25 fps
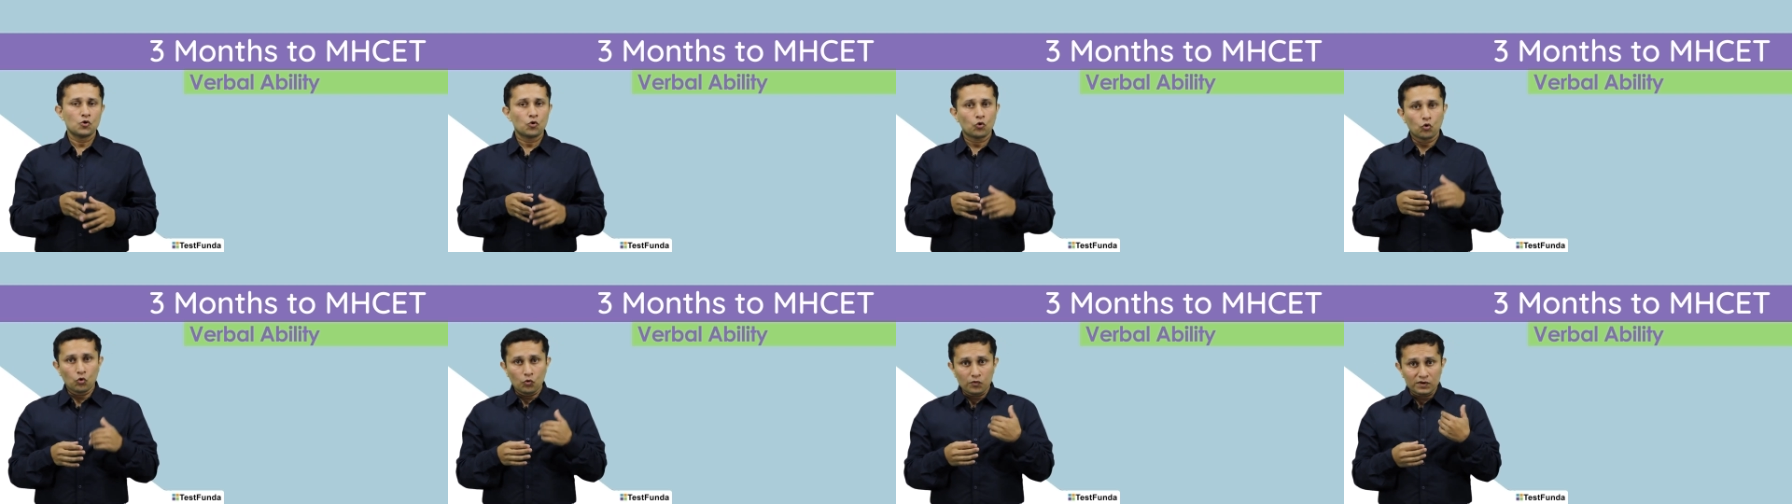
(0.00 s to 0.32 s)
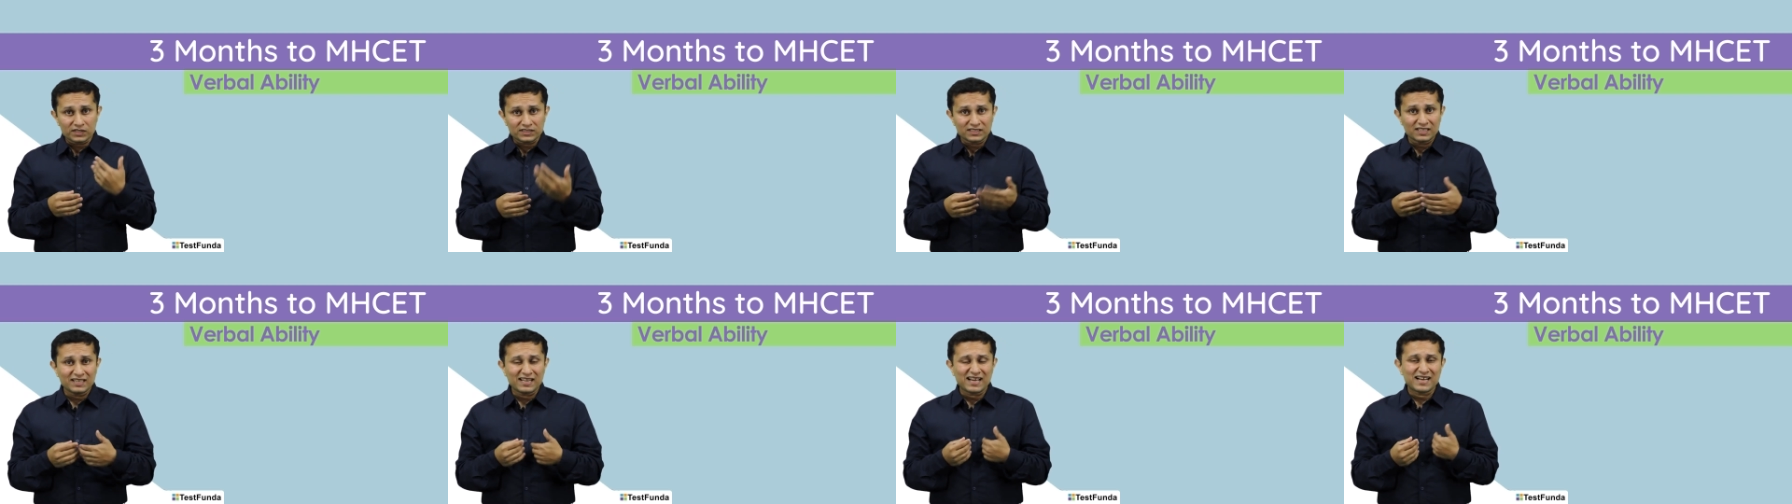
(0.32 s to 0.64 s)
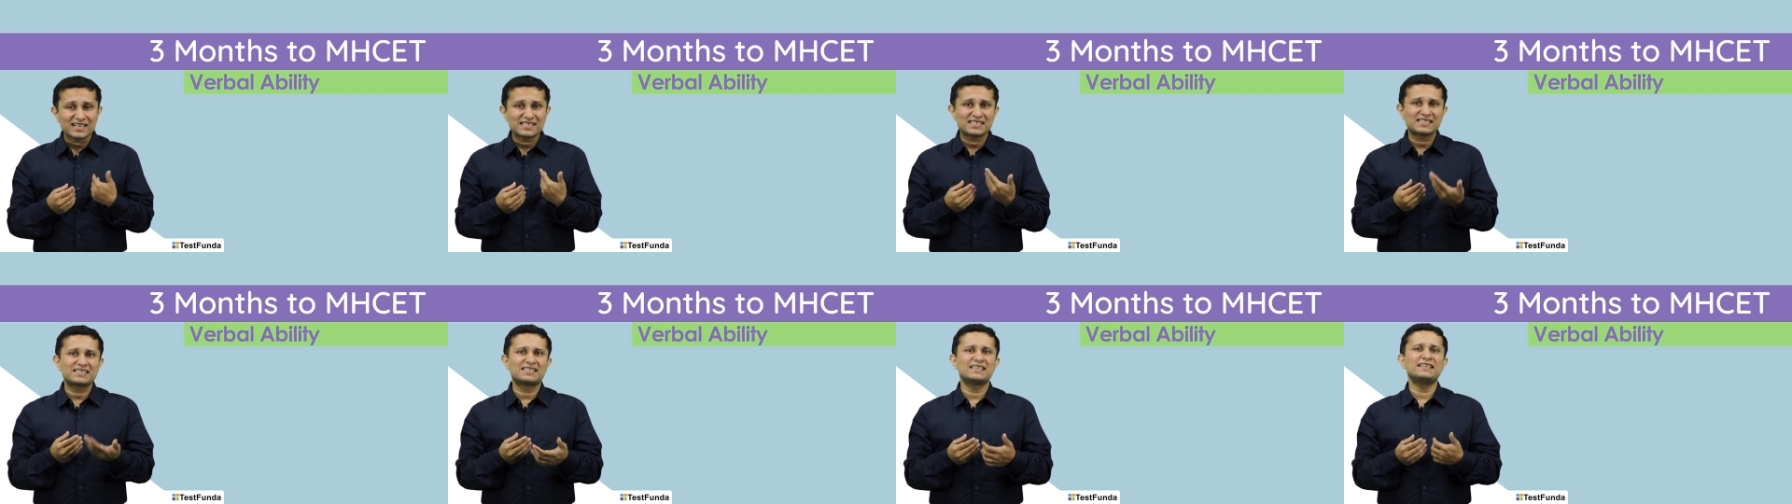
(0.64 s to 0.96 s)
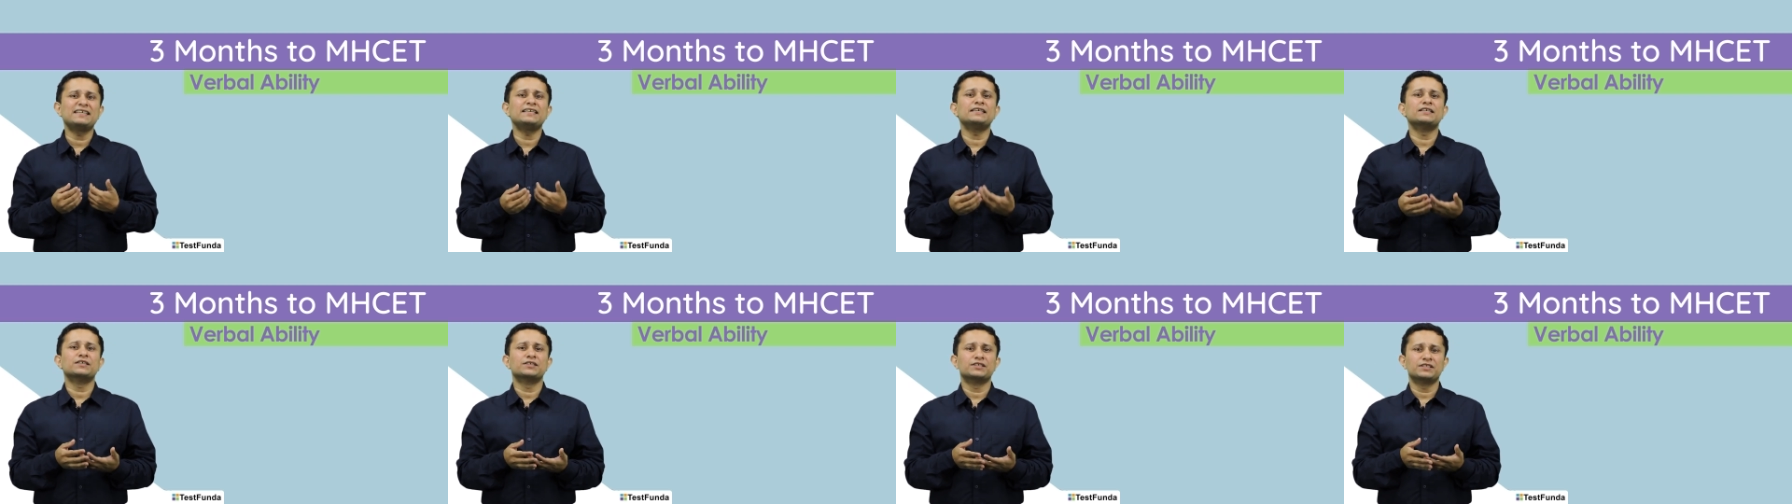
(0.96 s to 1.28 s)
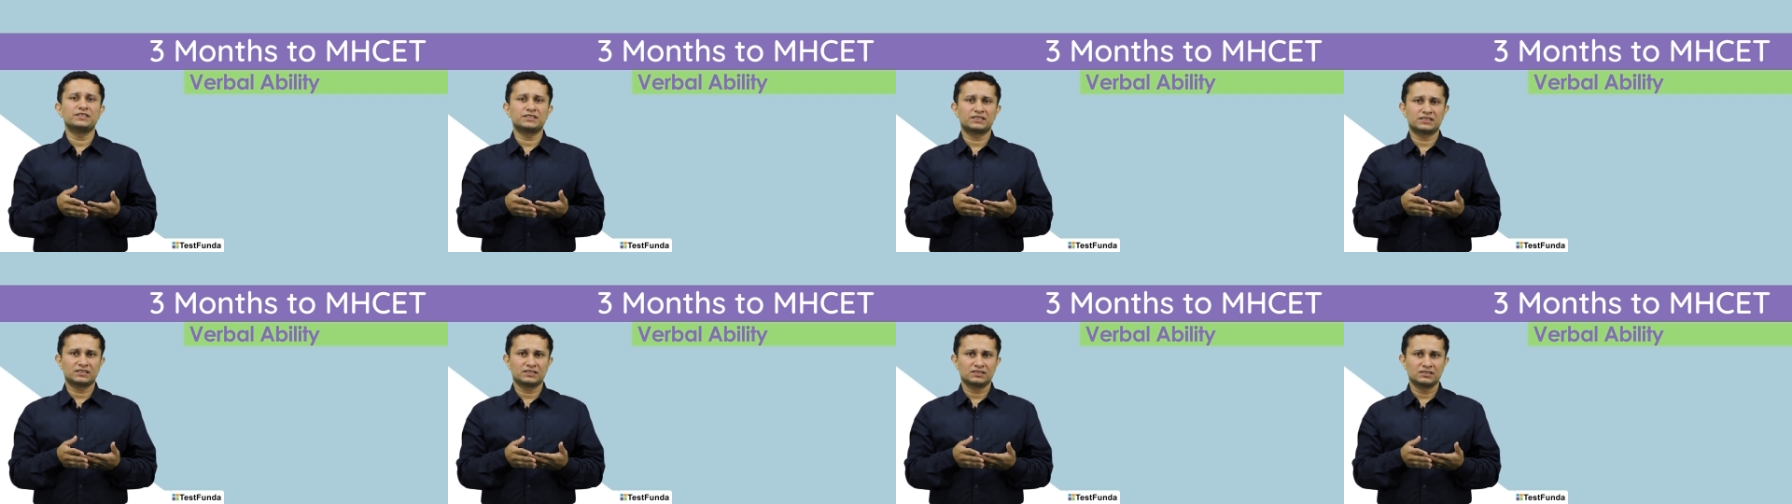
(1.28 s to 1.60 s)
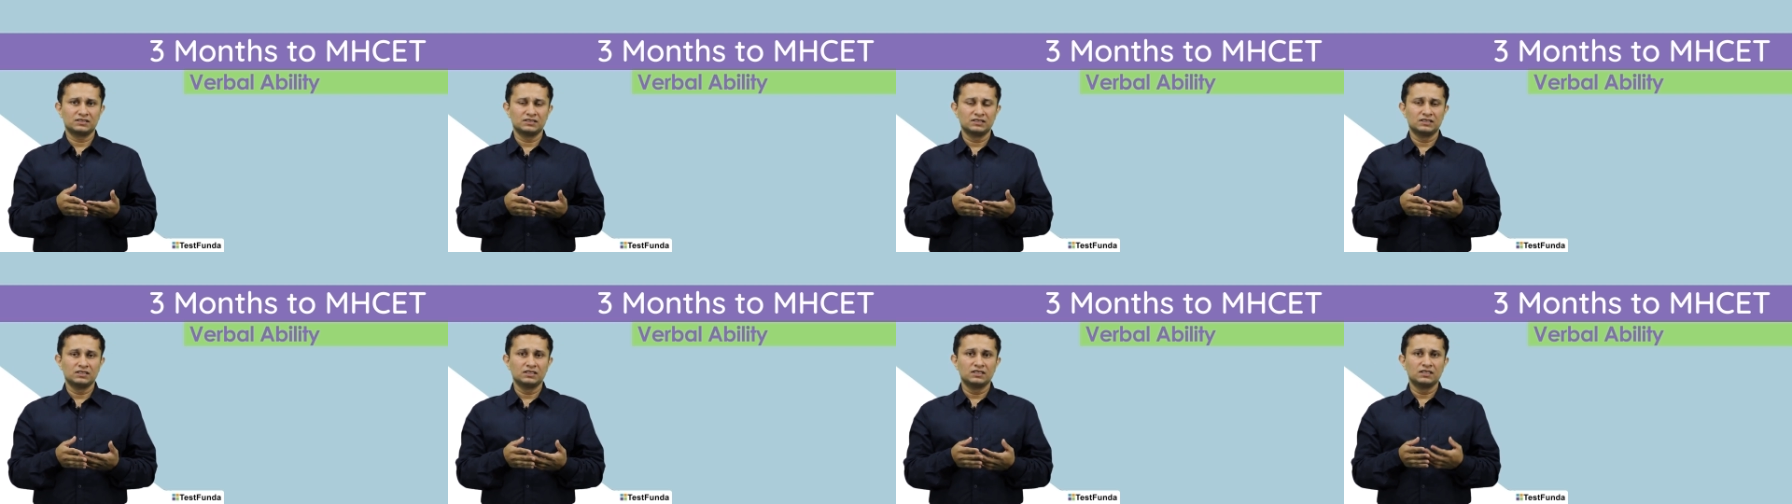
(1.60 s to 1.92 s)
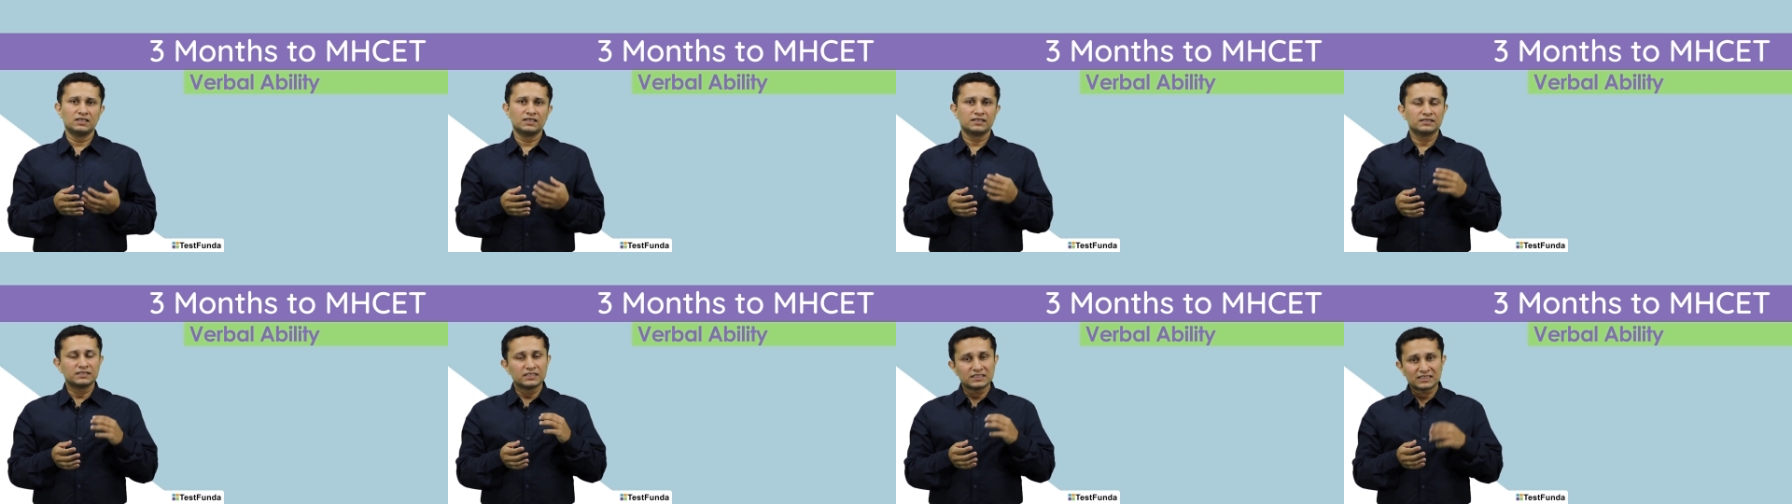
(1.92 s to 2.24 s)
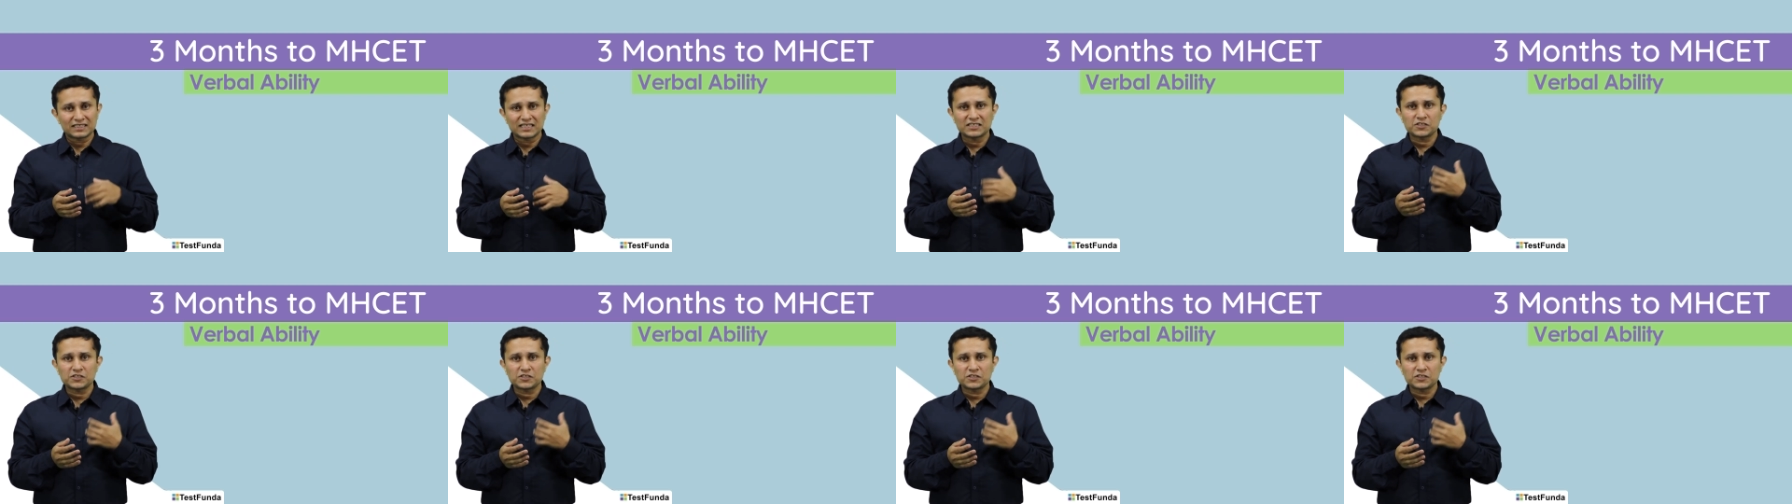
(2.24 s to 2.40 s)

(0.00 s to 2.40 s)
Over the last 3 years, this